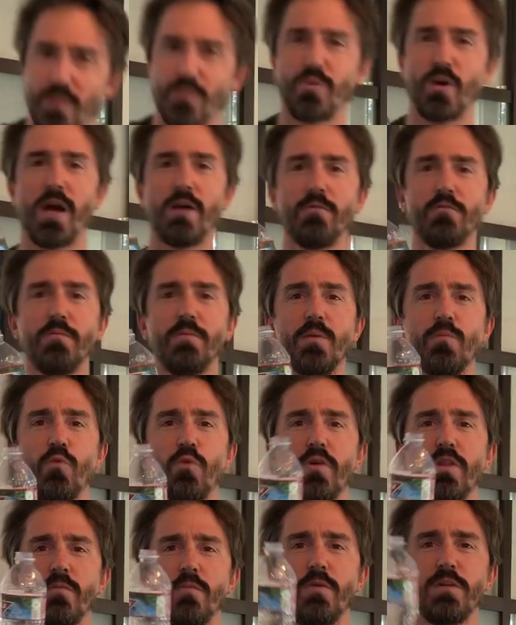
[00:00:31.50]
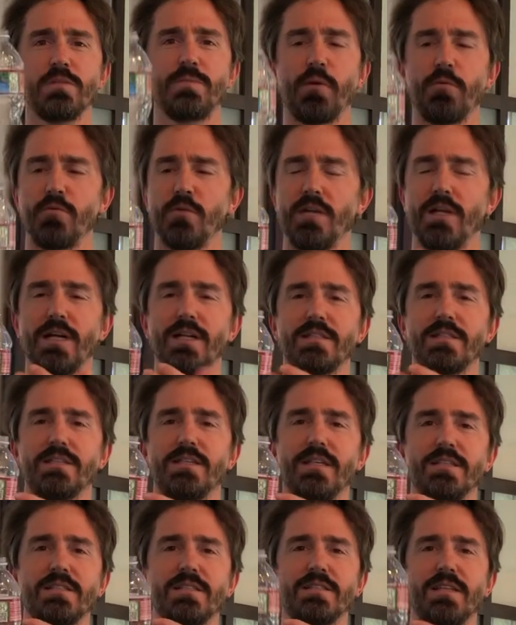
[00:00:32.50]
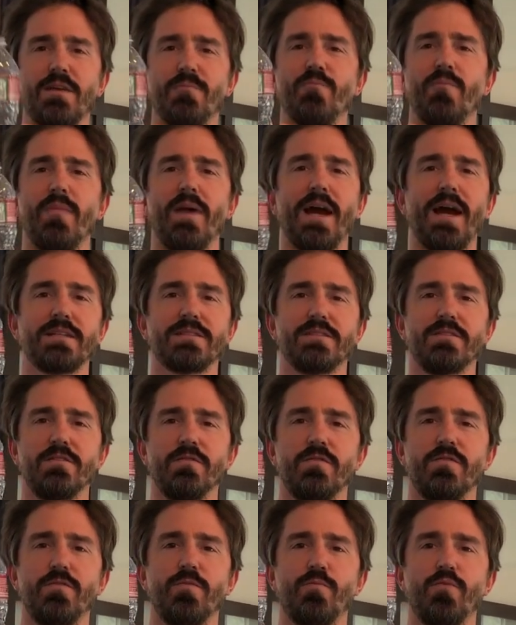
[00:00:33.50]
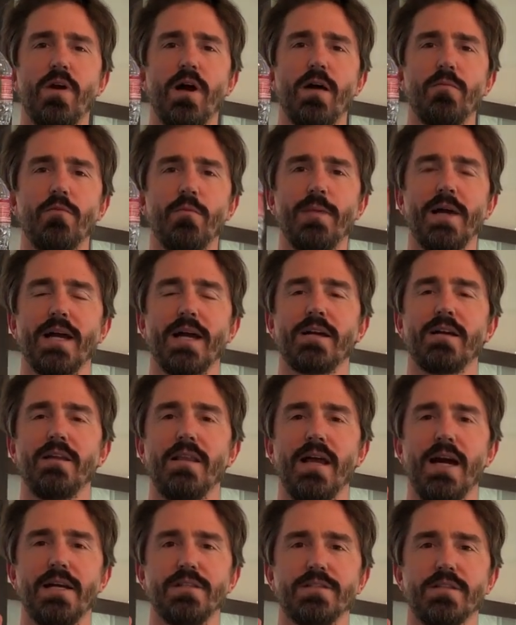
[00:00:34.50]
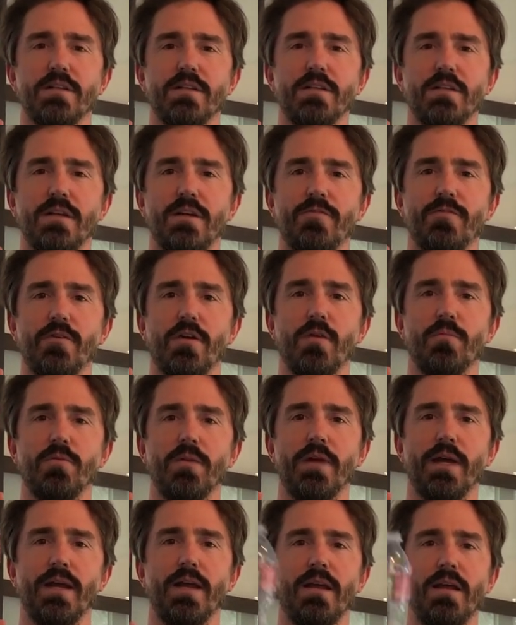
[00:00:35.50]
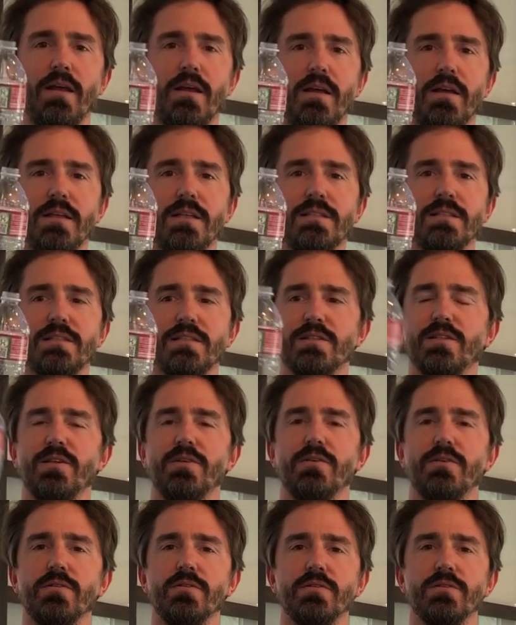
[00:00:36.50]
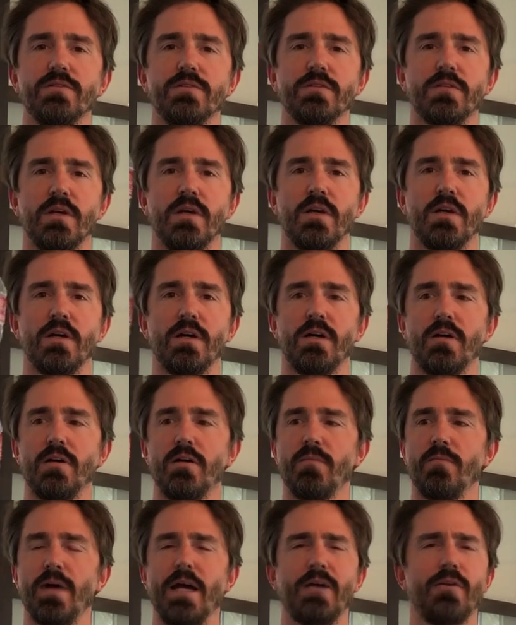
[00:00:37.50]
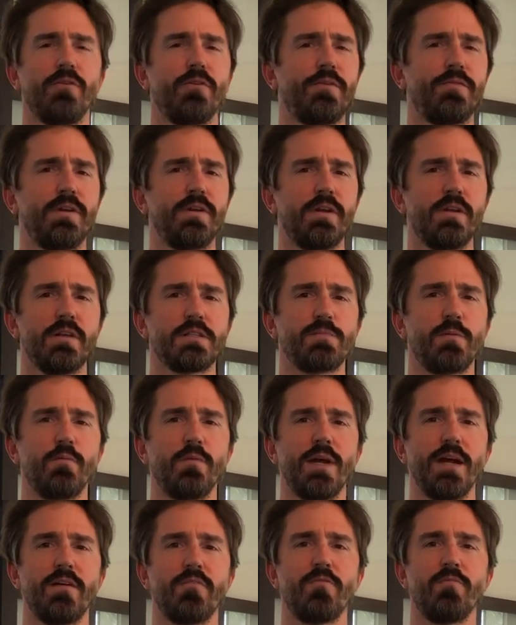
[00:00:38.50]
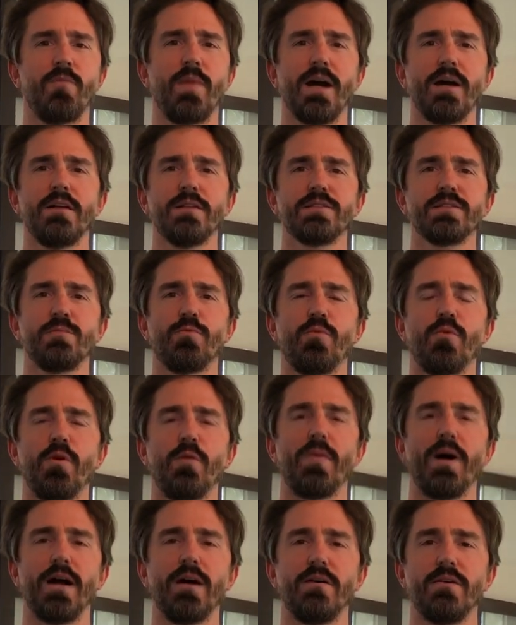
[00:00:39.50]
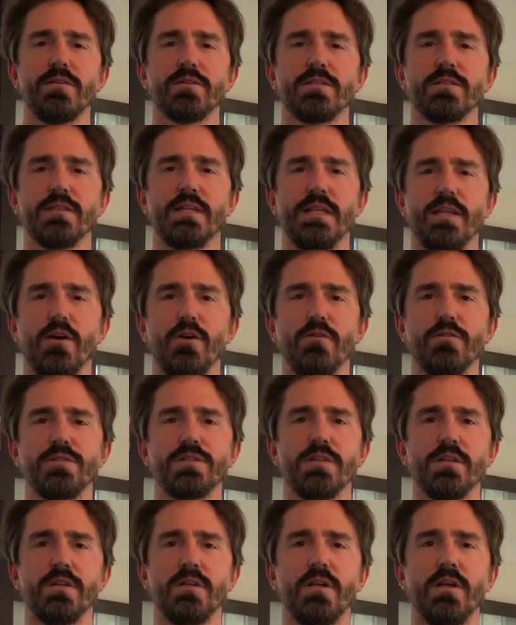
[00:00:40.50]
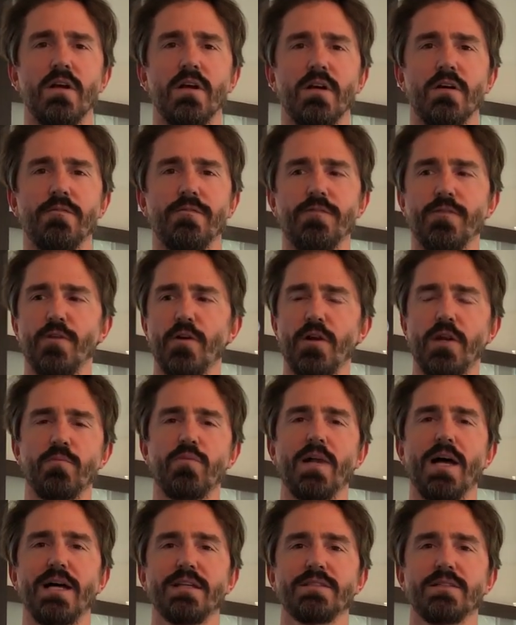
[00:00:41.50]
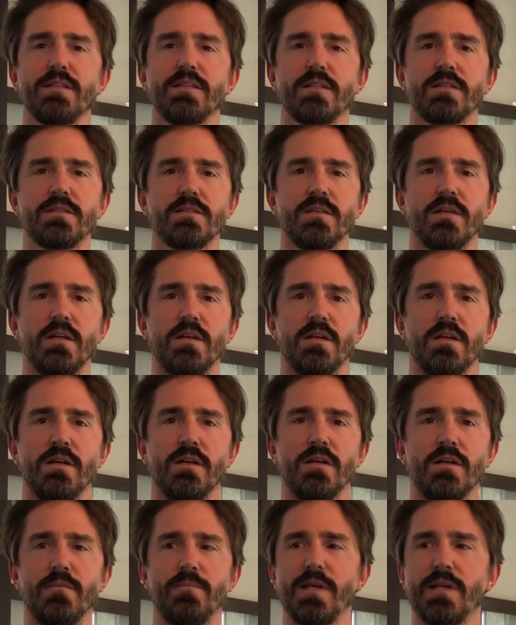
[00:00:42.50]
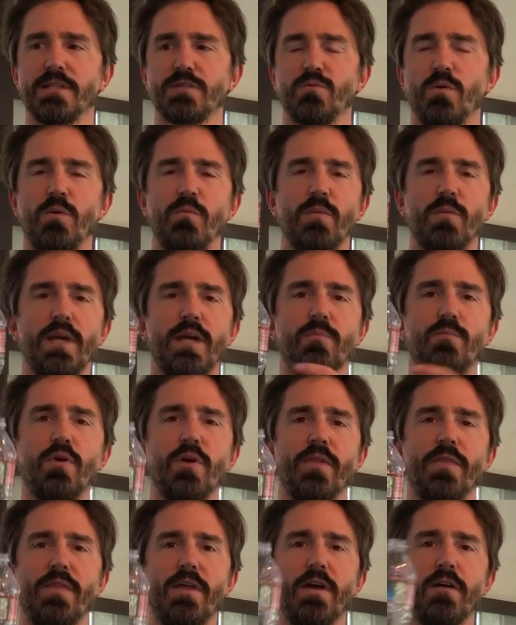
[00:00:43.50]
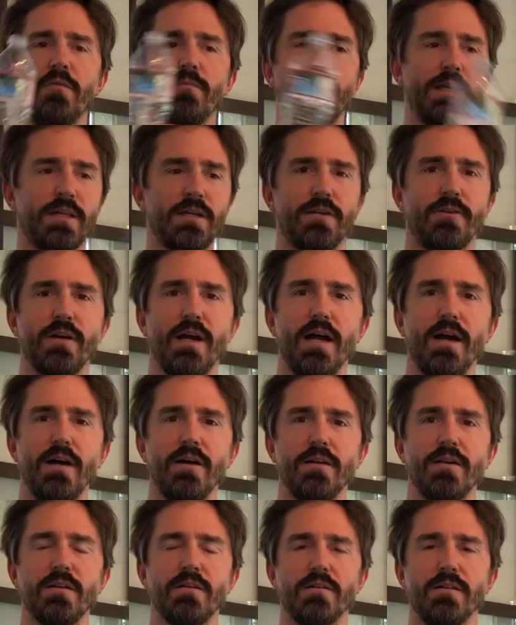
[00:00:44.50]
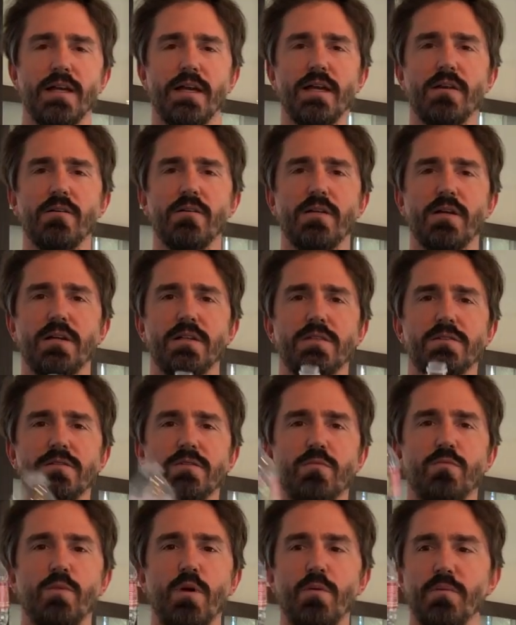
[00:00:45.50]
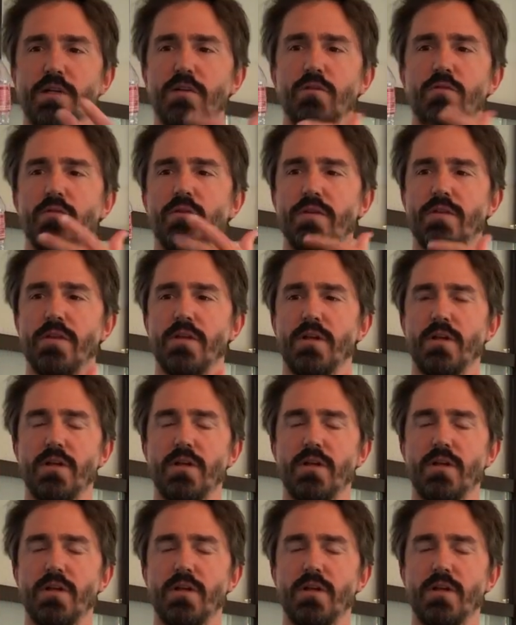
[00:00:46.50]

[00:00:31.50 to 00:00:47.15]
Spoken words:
Probably more than most people realize, this is a massive problem ecologically for our planet. This is huge. I don't know if you know this, but we have miles upon miles in the ocean of floating plastics because when we put them in the ground, because what we do with,